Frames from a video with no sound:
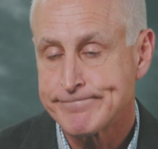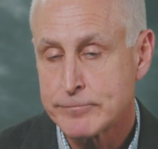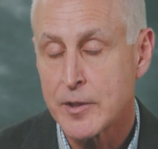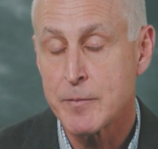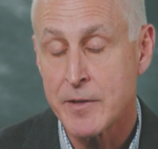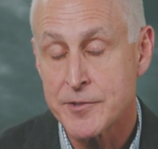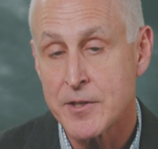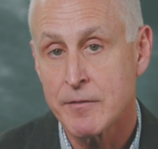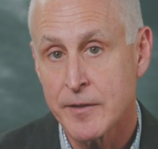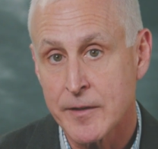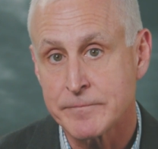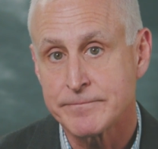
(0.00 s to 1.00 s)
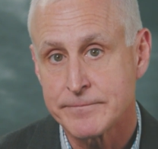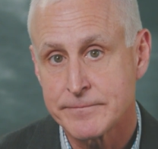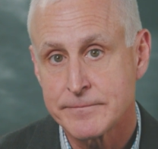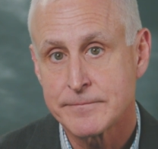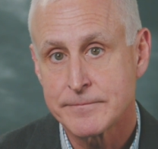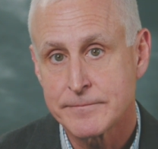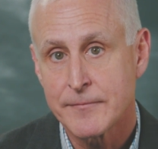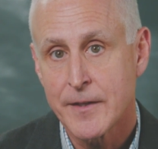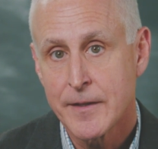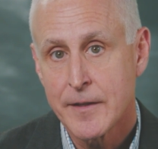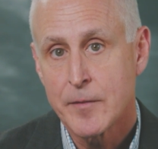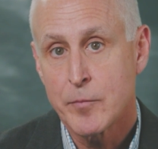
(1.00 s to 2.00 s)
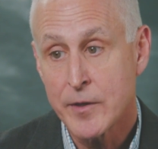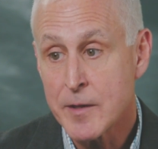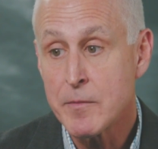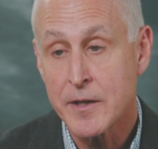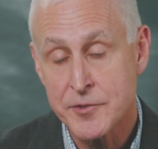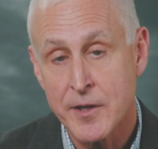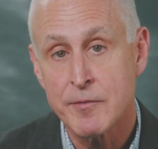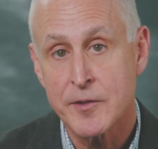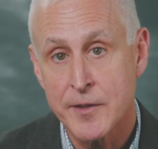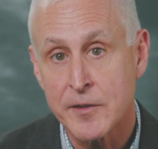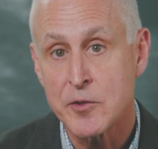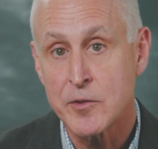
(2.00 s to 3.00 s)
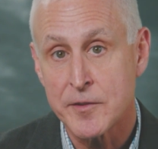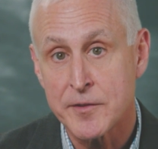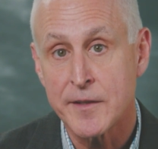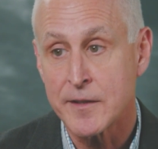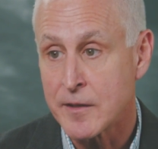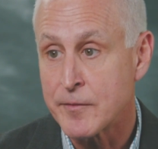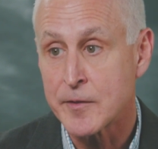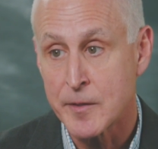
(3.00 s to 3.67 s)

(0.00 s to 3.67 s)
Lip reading: Pretty much everything. Pretty much everything that you can think of